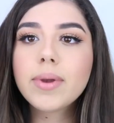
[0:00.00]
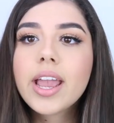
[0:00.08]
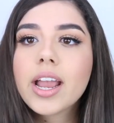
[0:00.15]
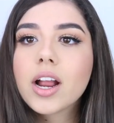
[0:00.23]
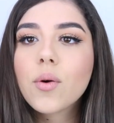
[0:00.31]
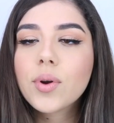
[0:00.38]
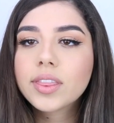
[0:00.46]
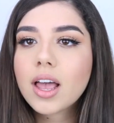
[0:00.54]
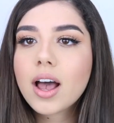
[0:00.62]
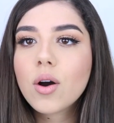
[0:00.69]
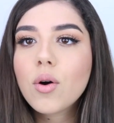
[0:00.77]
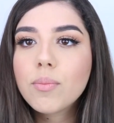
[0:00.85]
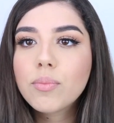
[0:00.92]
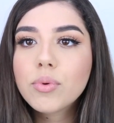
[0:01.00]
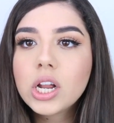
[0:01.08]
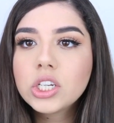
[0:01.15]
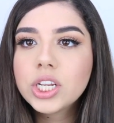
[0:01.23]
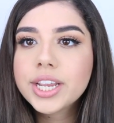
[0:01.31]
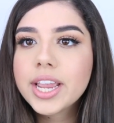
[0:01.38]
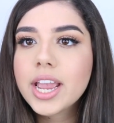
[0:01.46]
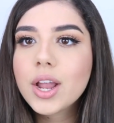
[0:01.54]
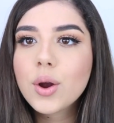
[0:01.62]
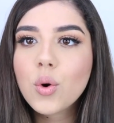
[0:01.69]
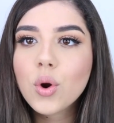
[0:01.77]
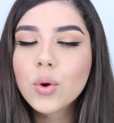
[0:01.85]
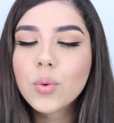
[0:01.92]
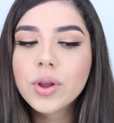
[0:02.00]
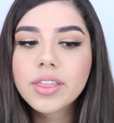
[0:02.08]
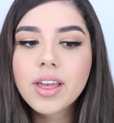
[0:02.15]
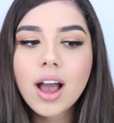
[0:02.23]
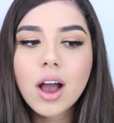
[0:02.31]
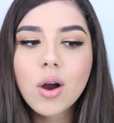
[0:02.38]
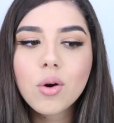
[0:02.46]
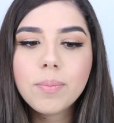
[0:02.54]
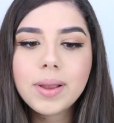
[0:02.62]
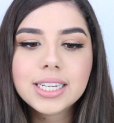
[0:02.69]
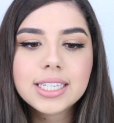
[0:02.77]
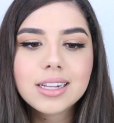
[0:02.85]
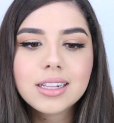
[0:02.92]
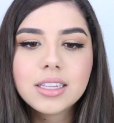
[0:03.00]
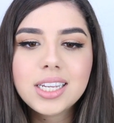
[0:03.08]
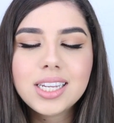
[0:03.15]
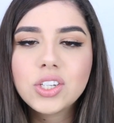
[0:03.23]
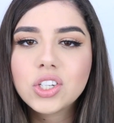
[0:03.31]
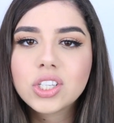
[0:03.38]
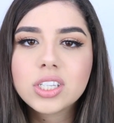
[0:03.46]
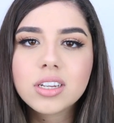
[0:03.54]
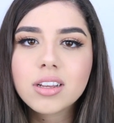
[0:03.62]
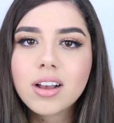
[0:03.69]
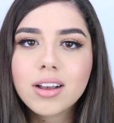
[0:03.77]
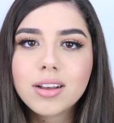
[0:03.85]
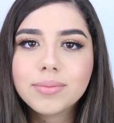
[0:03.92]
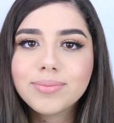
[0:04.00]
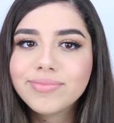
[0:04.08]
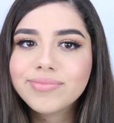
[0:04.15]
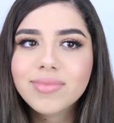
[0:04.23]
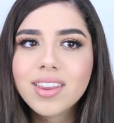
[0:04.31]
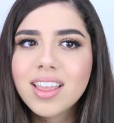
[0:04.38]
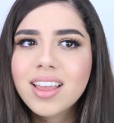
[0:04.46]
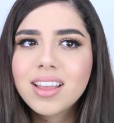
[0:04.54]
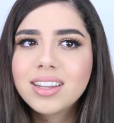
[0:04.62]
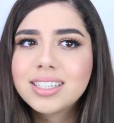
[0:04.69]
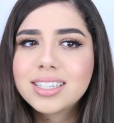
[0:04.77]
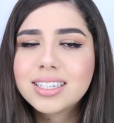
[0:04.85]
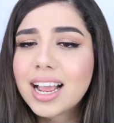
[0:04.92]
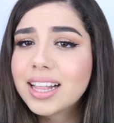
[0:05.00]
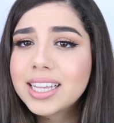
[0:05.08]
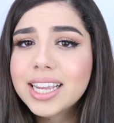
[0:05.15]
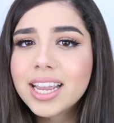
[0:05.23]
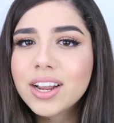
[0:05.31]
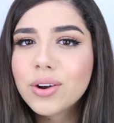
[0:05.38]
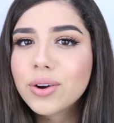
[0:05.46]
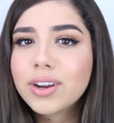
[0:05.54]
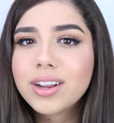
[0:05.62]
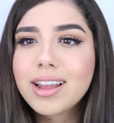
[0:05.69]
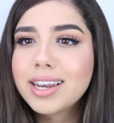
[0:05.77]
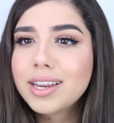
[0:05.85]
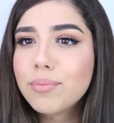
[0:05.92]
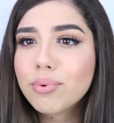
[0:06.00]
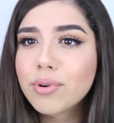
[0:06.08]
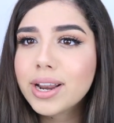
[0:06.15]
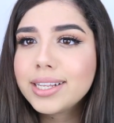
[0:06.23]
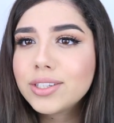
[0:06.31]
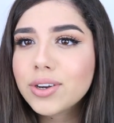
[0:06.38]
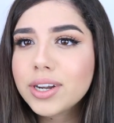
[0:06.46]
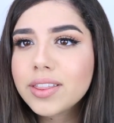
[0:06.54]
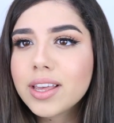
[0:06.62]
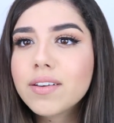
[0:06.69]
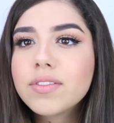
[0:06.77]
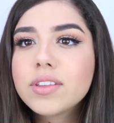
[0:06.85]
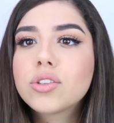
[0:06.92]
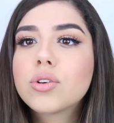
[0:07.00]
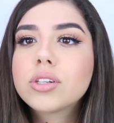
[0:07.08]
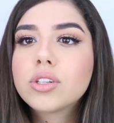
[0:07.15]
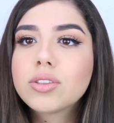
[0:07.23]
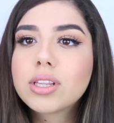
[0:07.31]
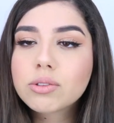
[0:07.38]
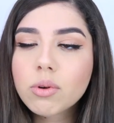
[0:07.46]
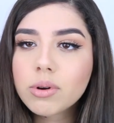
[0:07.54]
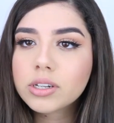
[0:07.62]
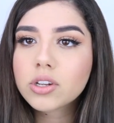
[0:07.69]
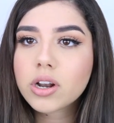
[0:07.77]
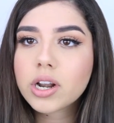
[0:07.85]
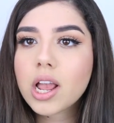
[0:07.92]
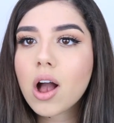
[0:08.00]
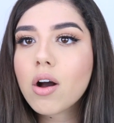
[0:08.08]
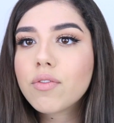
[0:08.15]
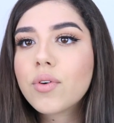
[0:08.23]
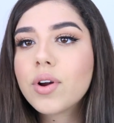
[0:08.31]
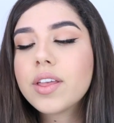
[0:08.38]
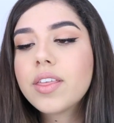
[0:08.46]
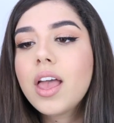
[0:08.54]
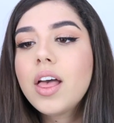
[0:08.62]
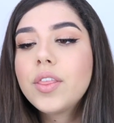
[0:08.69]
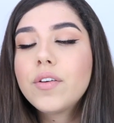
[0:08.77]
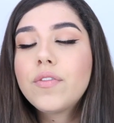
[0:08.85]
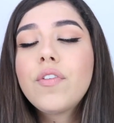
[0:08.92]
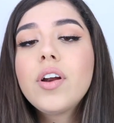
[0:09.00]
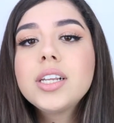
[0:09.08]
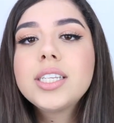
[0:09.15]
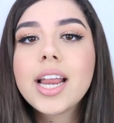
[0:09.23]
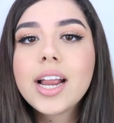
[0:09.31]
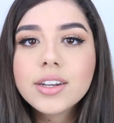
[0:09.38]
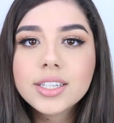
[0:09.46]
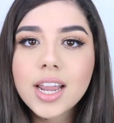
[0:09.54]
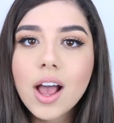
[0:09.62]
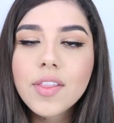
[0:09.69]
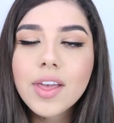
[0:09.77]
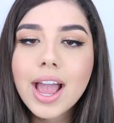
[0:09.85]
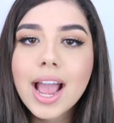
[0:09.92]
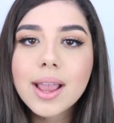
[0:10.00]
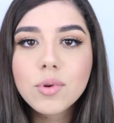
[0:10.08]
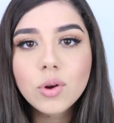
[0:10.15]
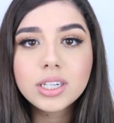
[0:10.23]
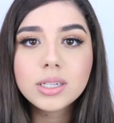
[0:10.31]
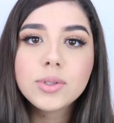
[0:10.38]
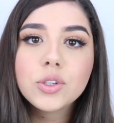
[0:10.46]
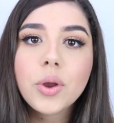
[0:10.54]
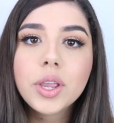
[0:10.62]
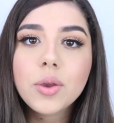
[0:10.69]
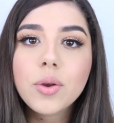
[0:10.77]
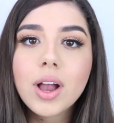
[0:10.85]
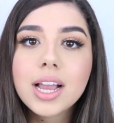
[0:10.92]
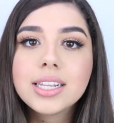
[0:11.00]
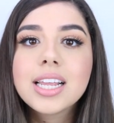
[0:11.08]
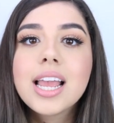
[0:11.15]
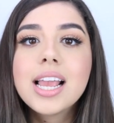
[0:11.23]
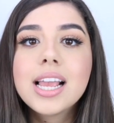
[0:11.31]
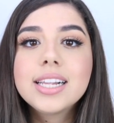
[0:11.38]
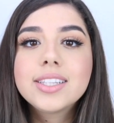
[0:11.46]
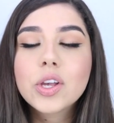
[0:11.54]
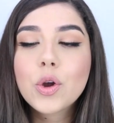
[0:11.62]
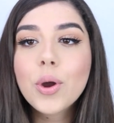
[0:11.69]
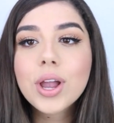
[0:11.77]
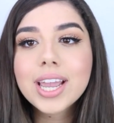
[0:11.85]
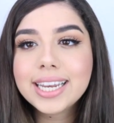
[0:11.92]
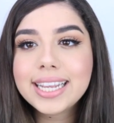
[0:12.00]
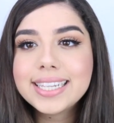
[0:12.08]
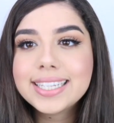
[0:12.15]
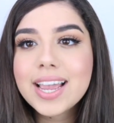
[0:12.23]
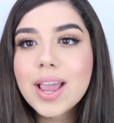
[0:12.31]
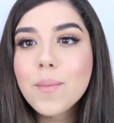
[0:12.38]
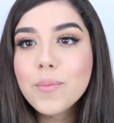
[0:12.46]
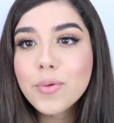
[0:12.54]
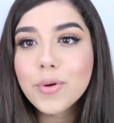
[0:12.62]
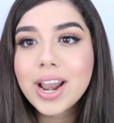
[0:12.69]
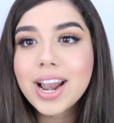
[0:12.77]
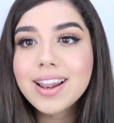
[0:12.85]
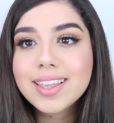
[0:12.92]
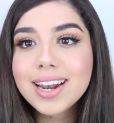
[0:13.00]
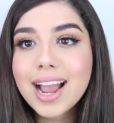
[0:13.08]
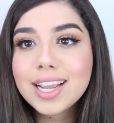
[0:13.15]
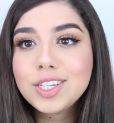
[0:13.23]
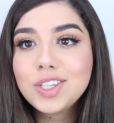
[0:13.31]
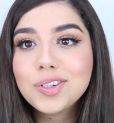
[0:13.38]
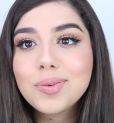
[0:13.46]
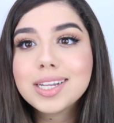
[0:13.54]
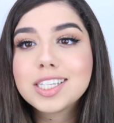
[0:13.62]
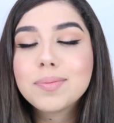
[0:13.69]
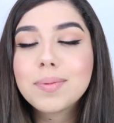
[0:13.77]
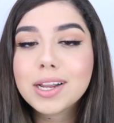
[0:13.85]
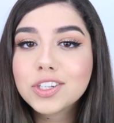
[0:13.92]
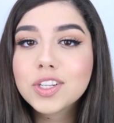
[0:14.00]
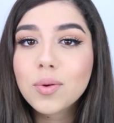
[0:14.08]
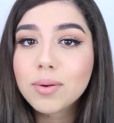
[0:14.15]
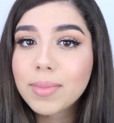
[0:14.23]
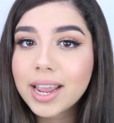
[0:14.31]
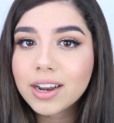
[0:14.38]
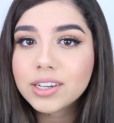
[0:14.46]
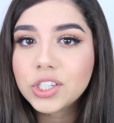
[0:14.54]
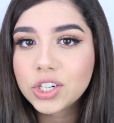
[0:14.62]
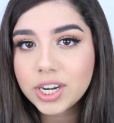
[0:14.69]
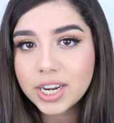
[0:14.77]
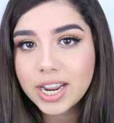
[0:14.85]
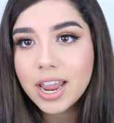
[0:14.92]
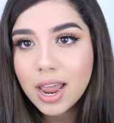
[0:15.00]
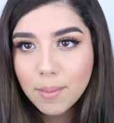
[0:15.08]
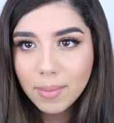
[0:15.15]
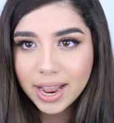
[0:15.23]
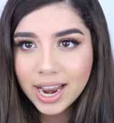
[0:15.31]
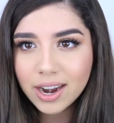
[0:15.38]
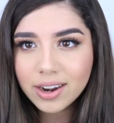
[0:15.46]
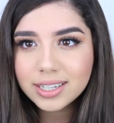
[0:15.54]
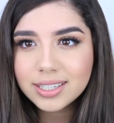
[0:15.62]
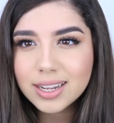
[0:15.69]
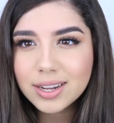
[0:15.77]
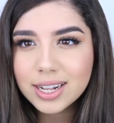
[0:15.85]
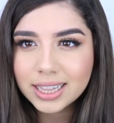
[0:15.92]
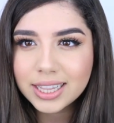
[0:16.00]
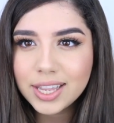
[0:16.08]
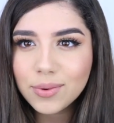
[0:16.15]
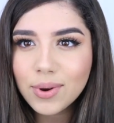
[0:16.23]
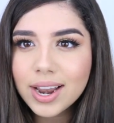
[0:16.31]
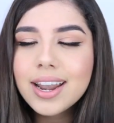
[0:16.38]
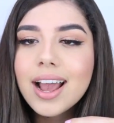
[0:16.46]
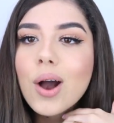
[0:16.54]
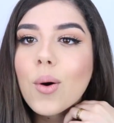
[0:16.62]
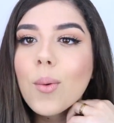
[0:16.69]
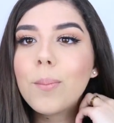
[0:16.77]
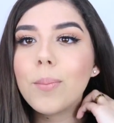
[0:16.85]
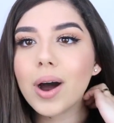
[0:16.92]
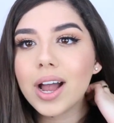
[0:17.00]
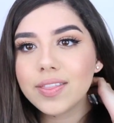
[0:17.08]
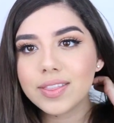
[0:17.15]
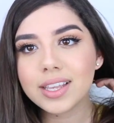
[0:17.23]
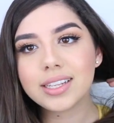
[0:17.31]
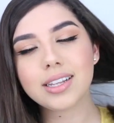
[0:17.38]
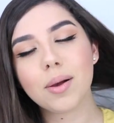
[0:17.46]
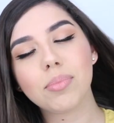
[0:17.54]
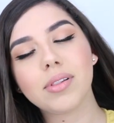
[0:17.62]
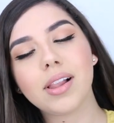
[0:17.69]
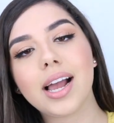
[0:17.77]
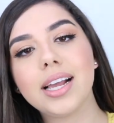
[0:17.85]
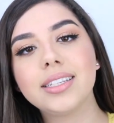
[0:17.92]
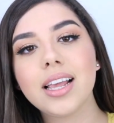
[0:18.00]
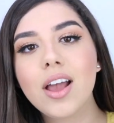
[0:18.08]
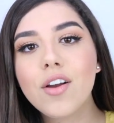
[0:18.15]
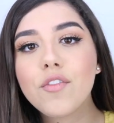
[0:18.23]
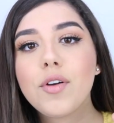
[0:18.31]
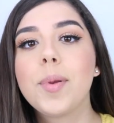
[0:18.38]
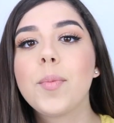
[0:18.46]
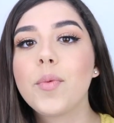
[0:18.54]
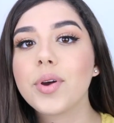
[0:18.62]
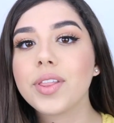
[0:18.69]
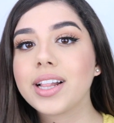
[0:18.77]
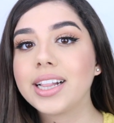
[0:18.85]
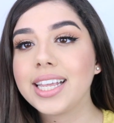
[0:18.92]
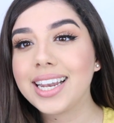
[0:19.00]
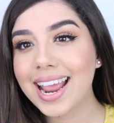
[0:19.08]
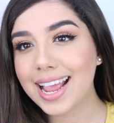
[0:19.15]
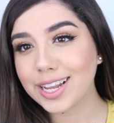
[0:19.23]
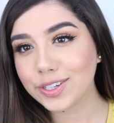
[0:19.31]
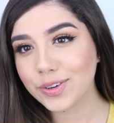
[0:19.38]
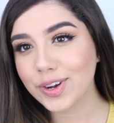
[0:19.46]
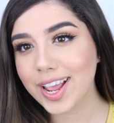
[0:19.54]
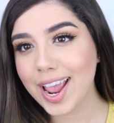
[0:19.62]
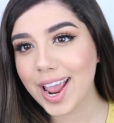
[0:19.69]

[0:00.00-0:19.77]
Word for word: my hair without brushing it or without basically just um, styling it or any braids or anything of the sort. So that's what we're starting off with. The first hairstyle that I am going to be showing you guys is the quick and easy braid that I do, especially when my hair is dirty. My hair is clean right now, but this applies for people with clean and dirty